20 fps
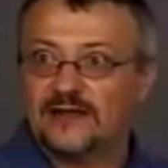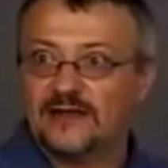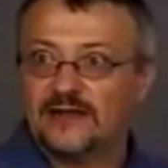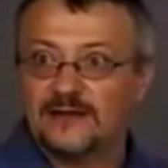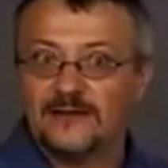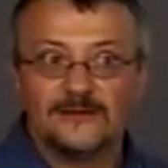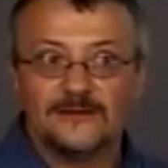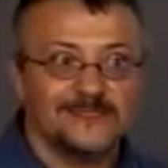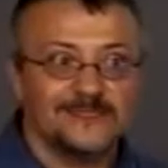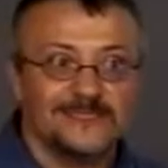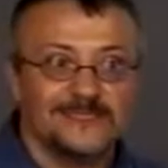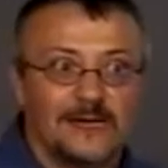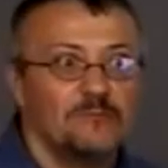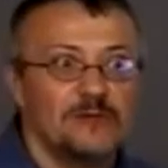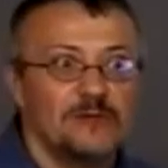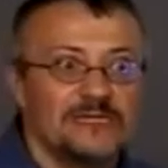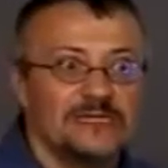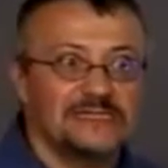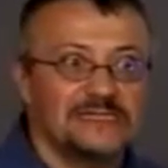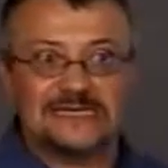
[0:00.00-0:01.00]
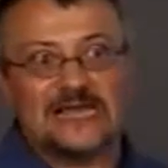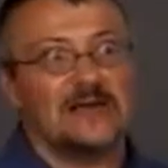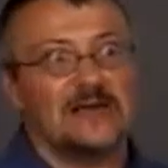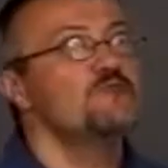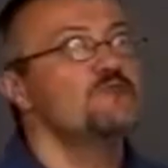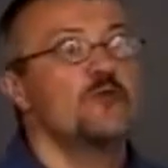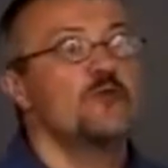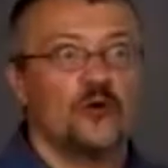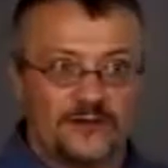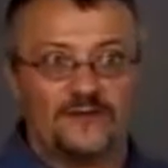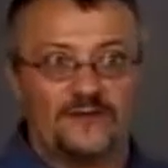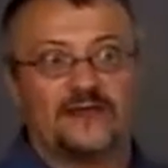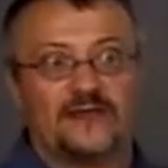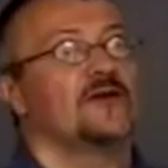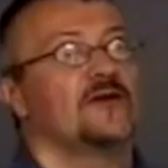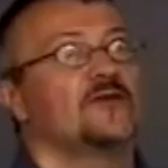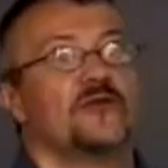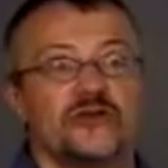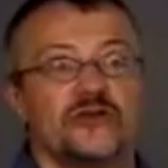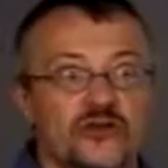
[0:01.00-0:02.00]
Somebody's going to get more than the
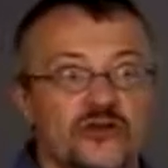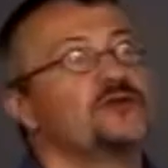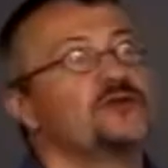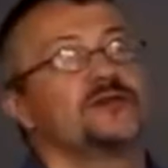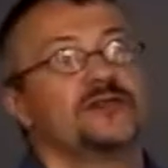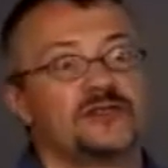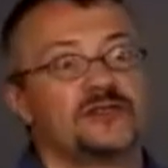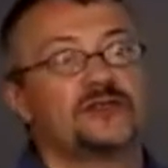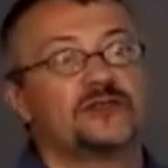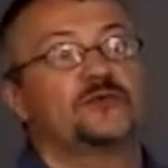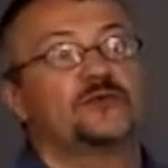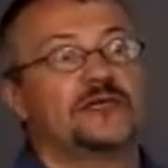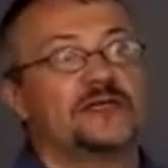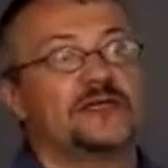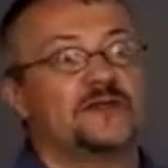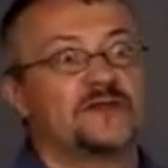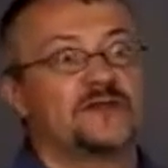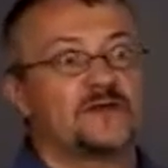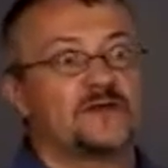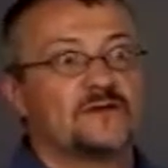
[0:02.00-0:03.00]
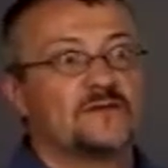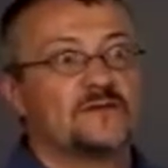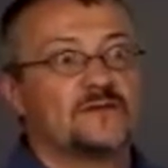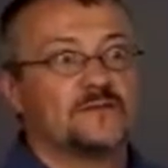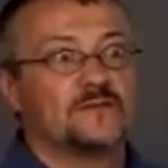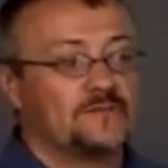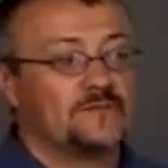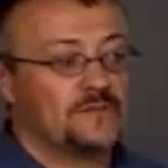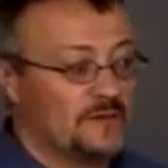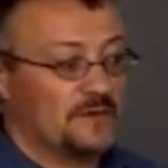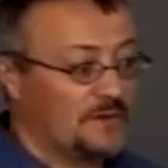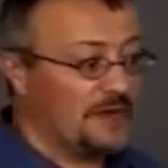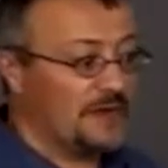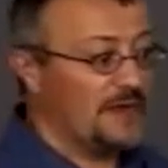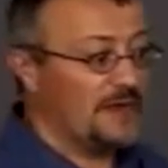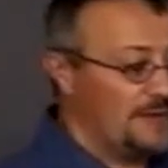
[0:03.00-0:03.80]
other, and usually it's the weeds. Okay?